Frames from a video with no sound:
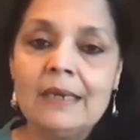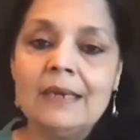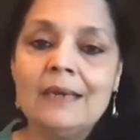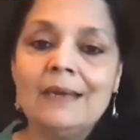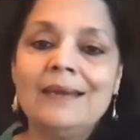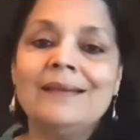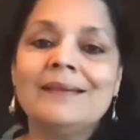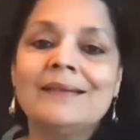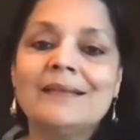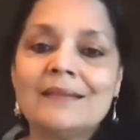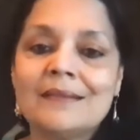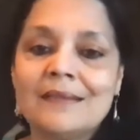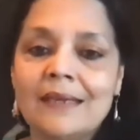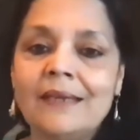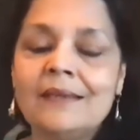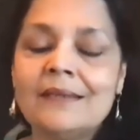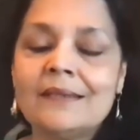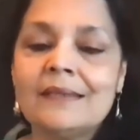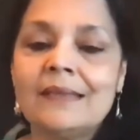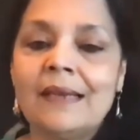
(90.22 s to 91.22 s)
in a
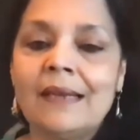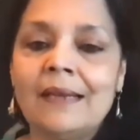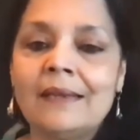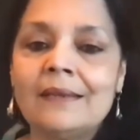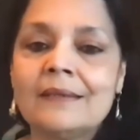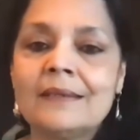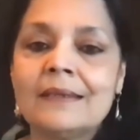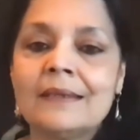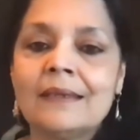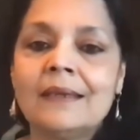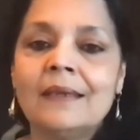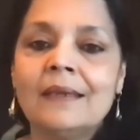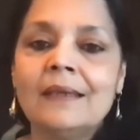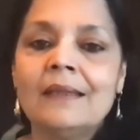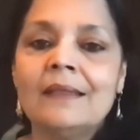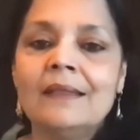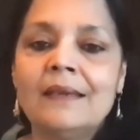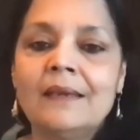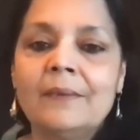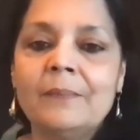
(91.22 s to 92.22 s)
sense that
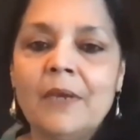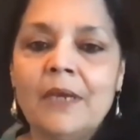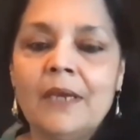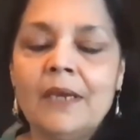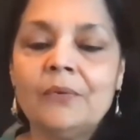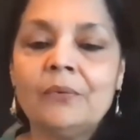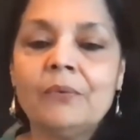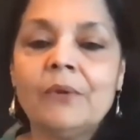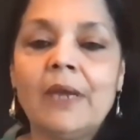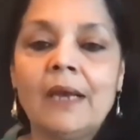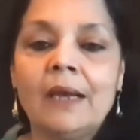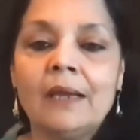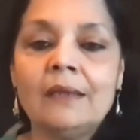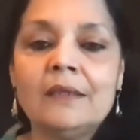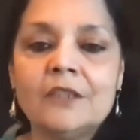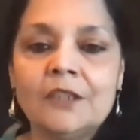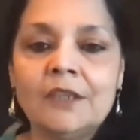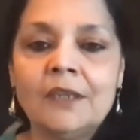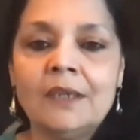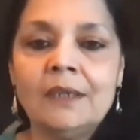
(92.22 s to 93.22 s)
they make
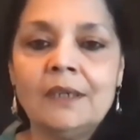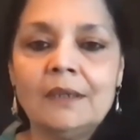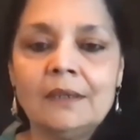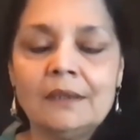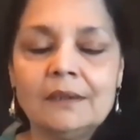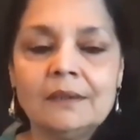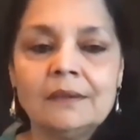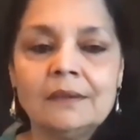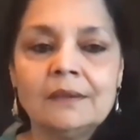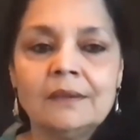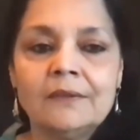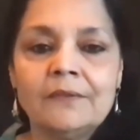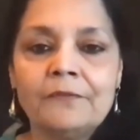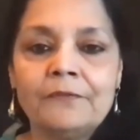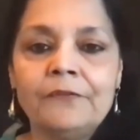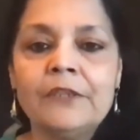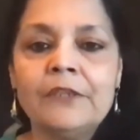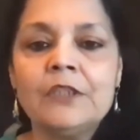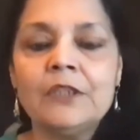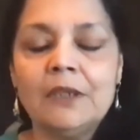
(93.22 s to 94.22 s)
reality
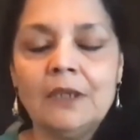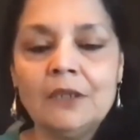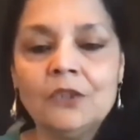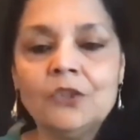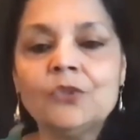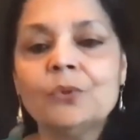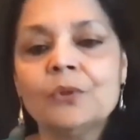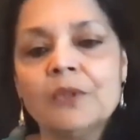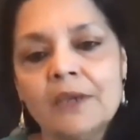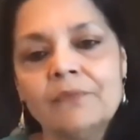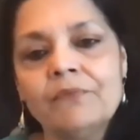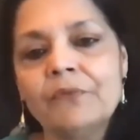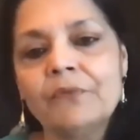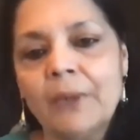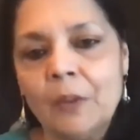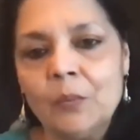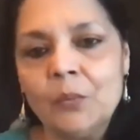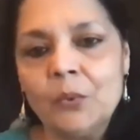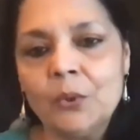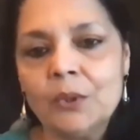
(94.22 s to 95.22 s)
fit into their
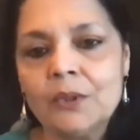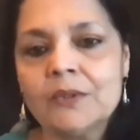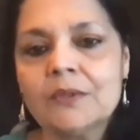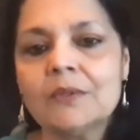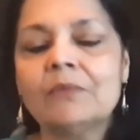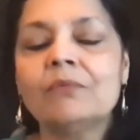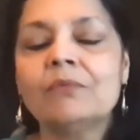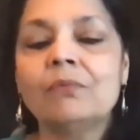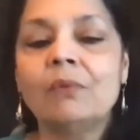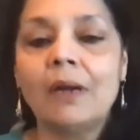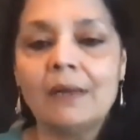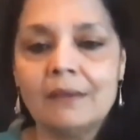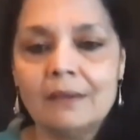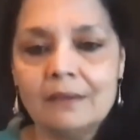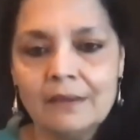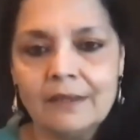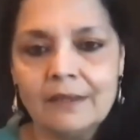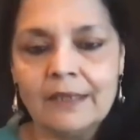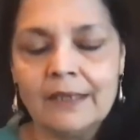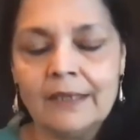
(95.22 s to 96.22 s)
frameworks
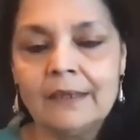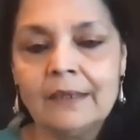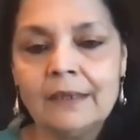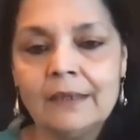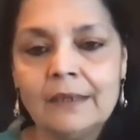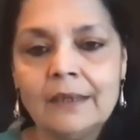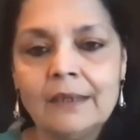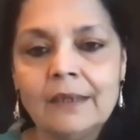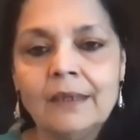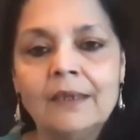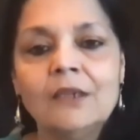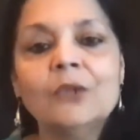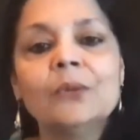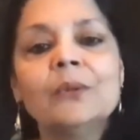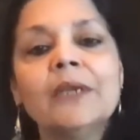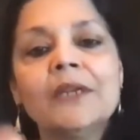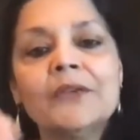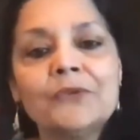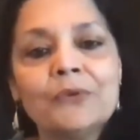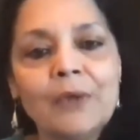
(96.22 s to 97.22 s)
rather than
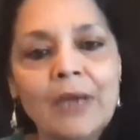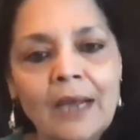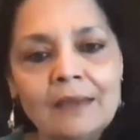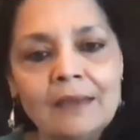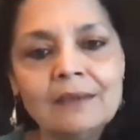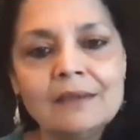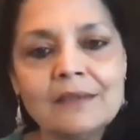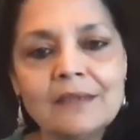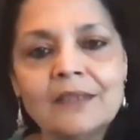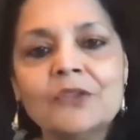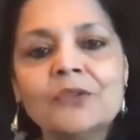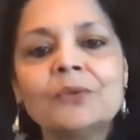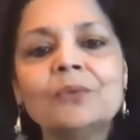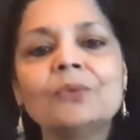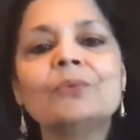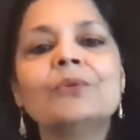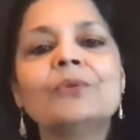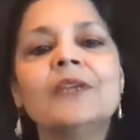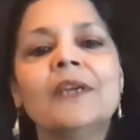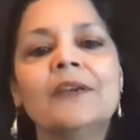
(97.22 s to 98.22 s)
look at reality
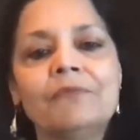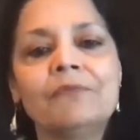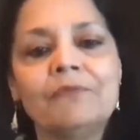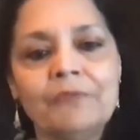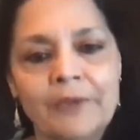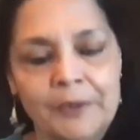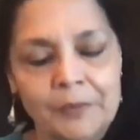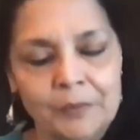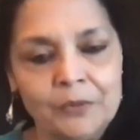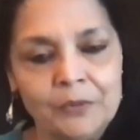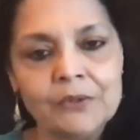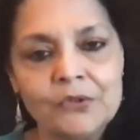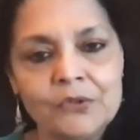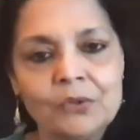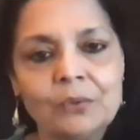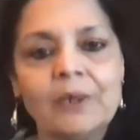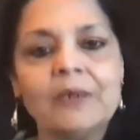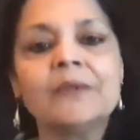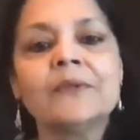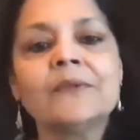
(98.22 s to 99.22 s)
through their frameworks
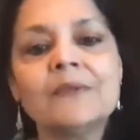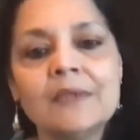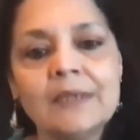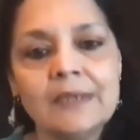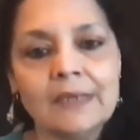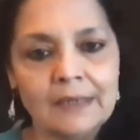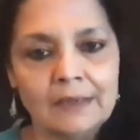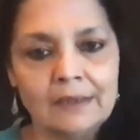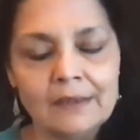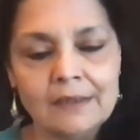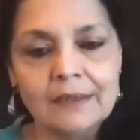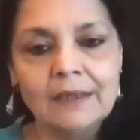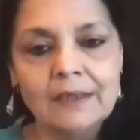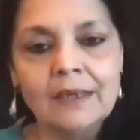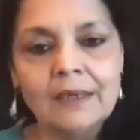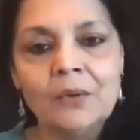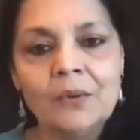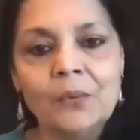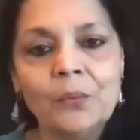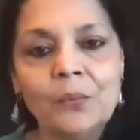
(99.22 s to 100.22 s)
to understand
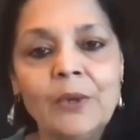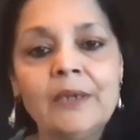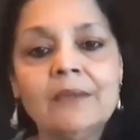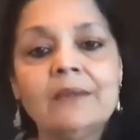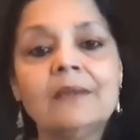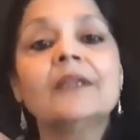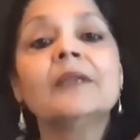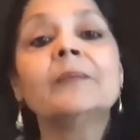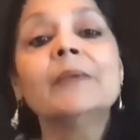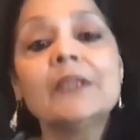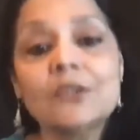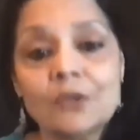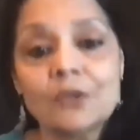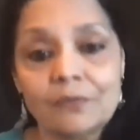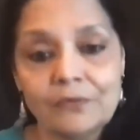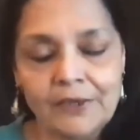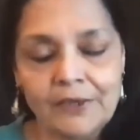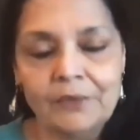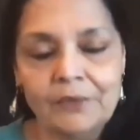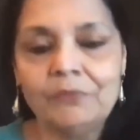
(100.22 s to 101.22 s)
where the limits
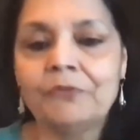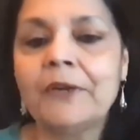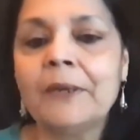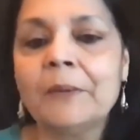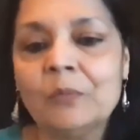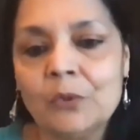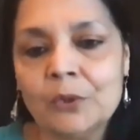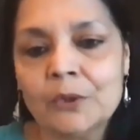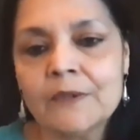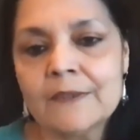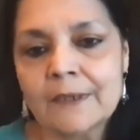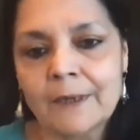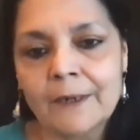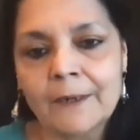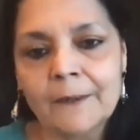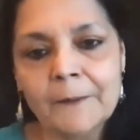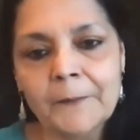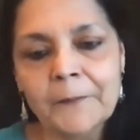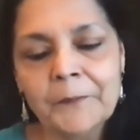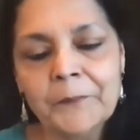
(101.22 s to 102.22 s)
of their frameworks
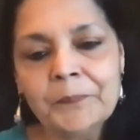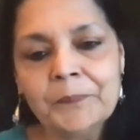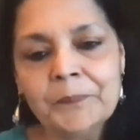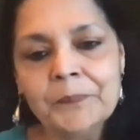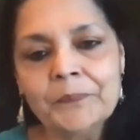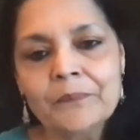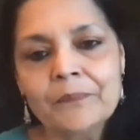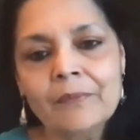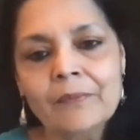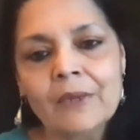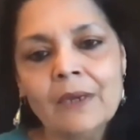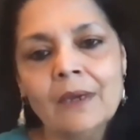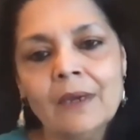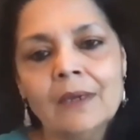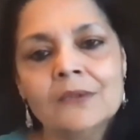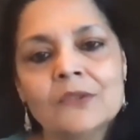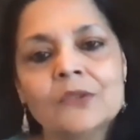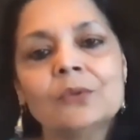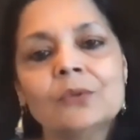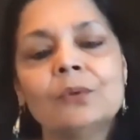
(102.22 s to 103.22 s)
are.
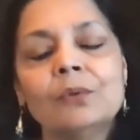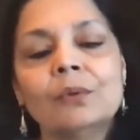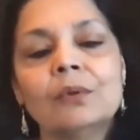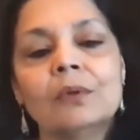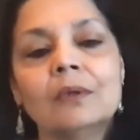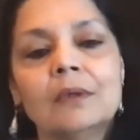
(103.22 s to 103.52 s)
So